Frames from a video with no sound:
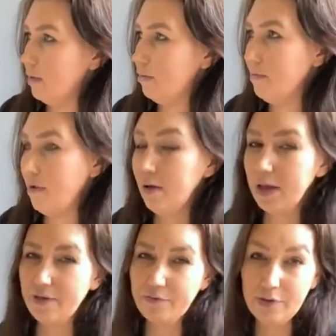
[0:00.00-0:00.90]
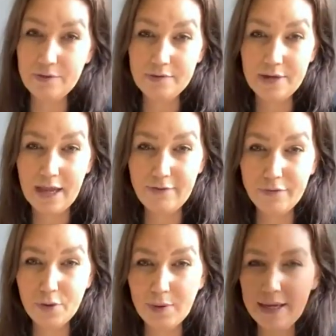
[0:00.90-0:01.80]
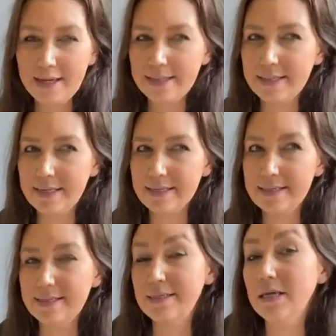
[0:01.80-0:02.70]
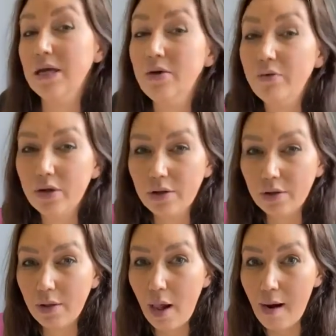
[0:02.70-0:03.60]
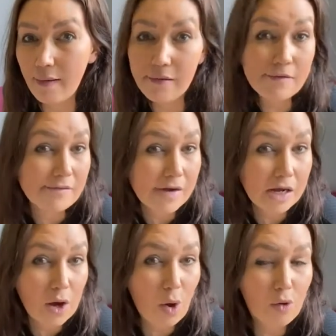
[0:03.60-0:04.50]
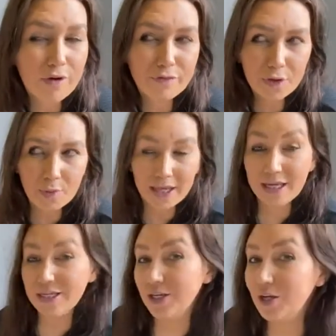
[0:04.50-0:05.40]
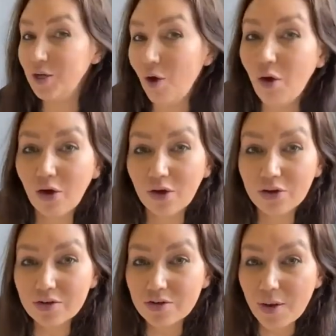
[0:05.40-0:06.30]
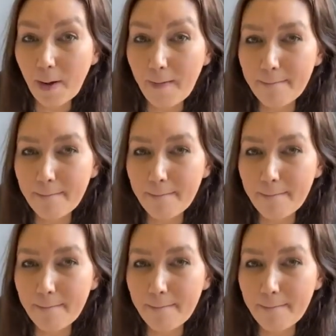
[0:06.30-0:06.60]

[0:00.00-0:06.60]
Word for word: You might have used it if you were eating cereal or if you were eating a yogurt.